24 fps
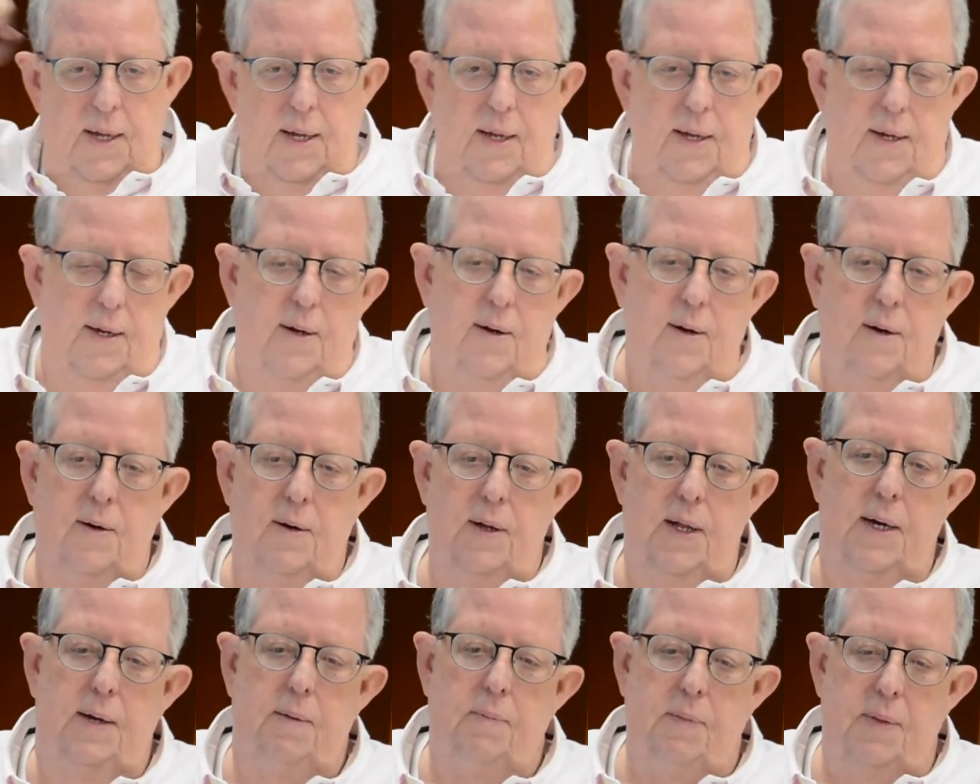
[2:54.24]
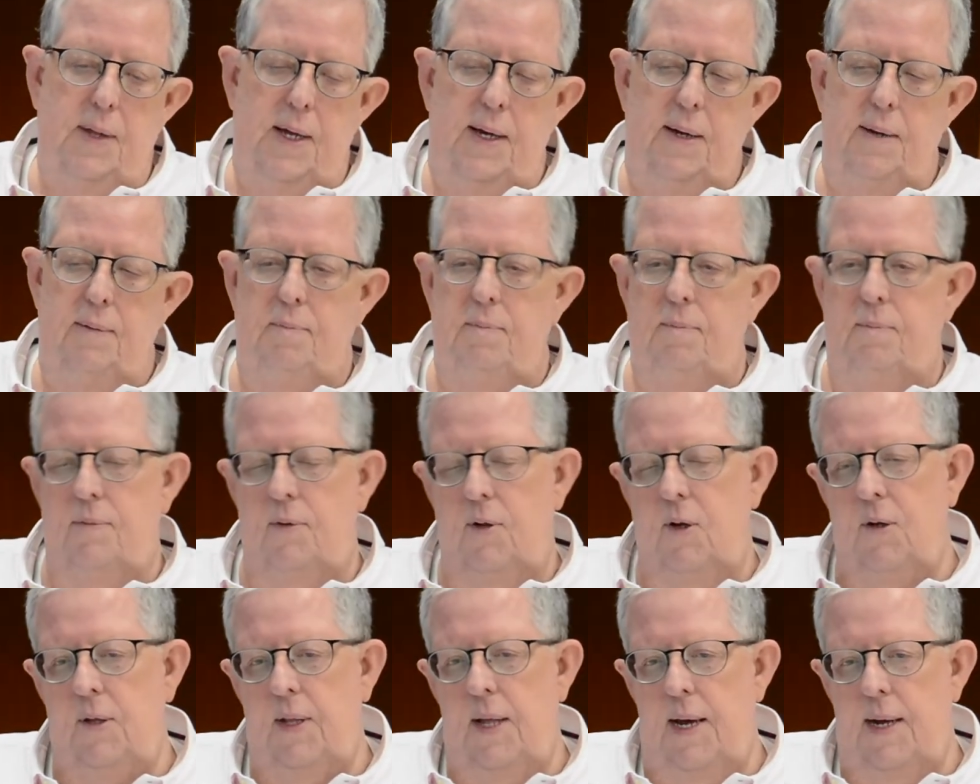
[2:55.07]
they
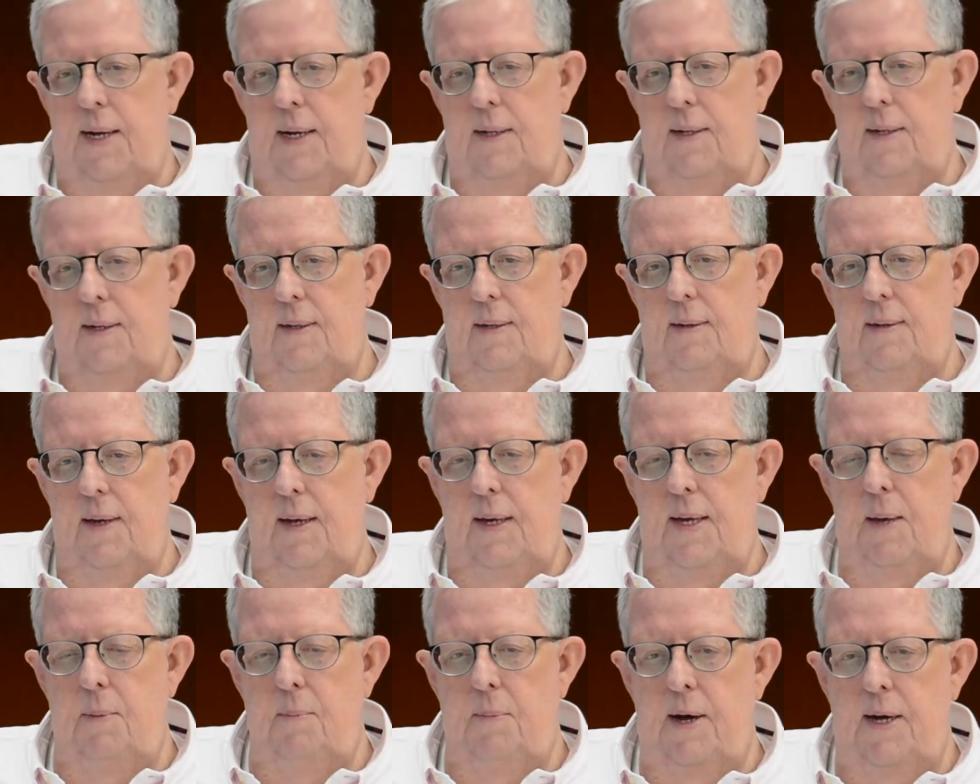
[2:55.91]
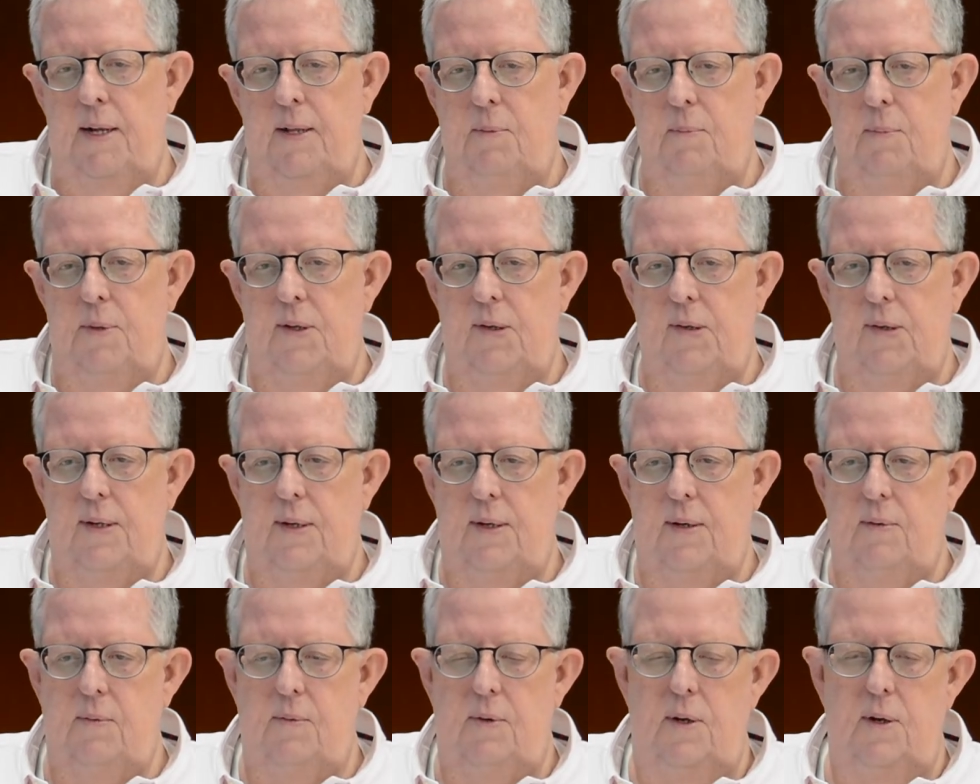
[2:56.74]
looked at it and they came back to me and
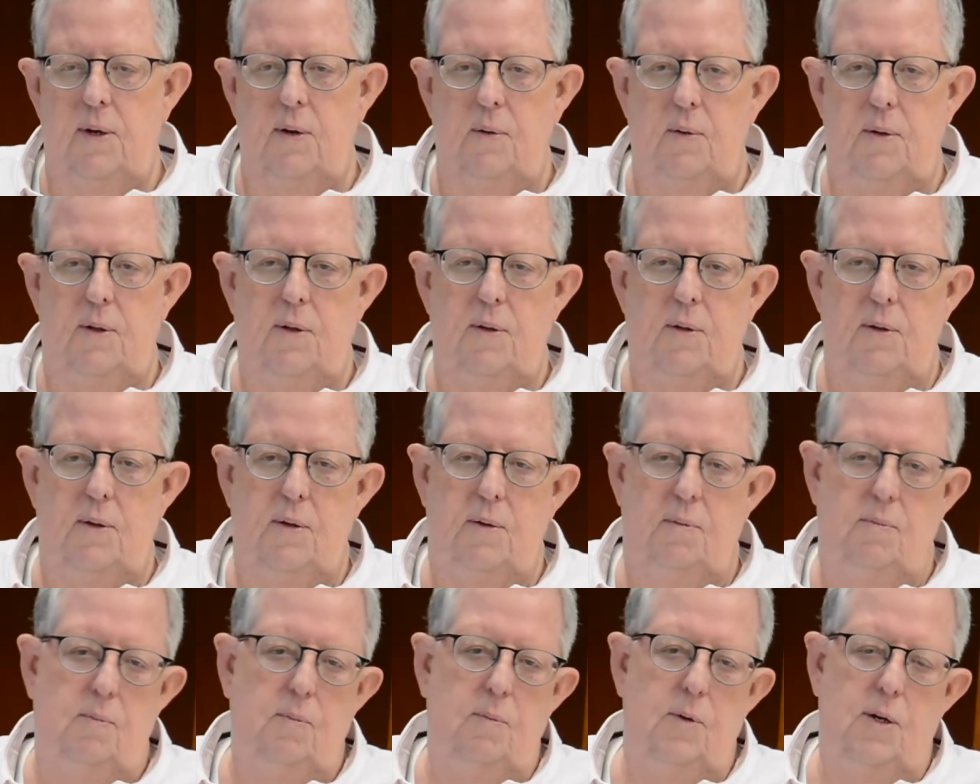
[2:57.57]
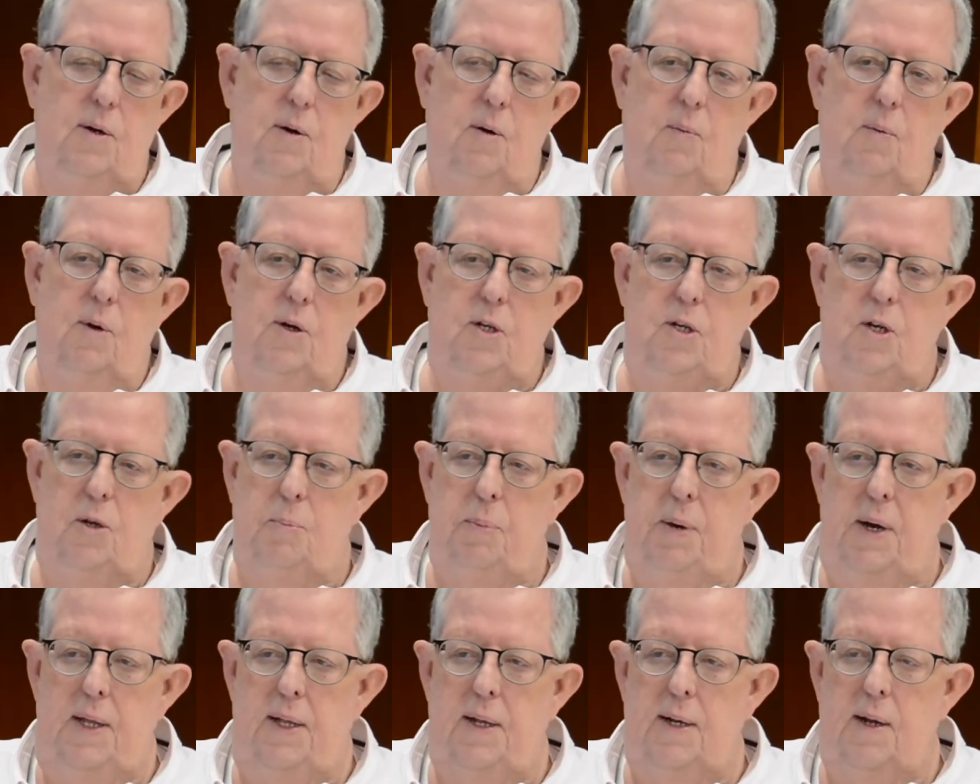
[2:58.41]
said, we don't want you to
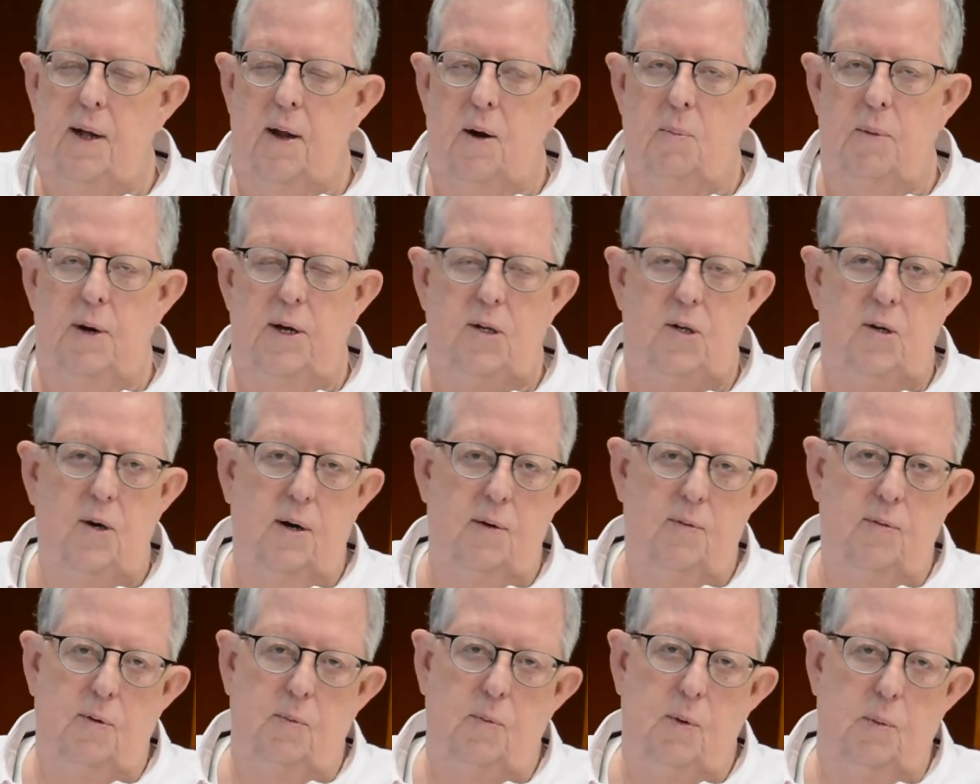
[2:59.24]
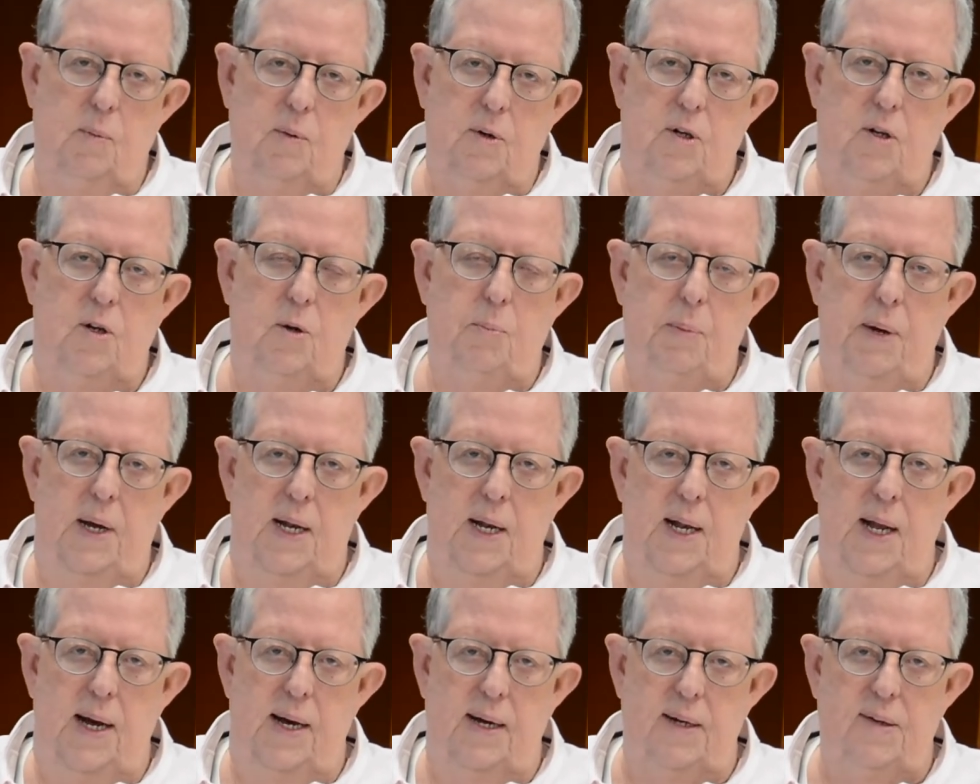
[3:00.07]
pay the dollar amount you offered. We want you to pay
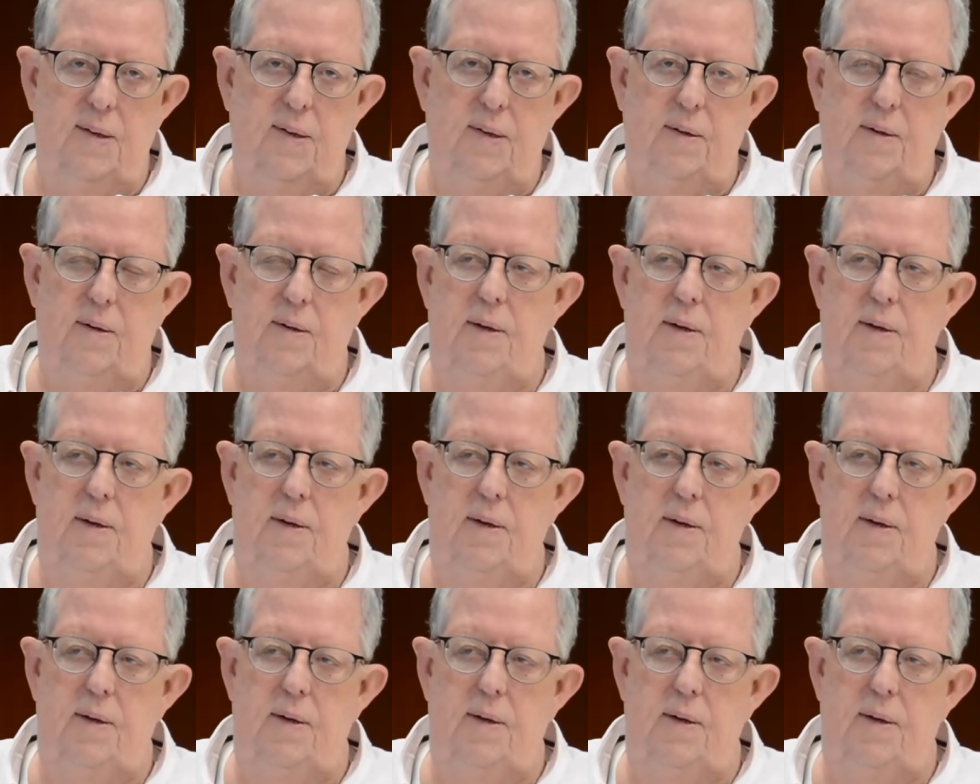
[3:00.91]
less.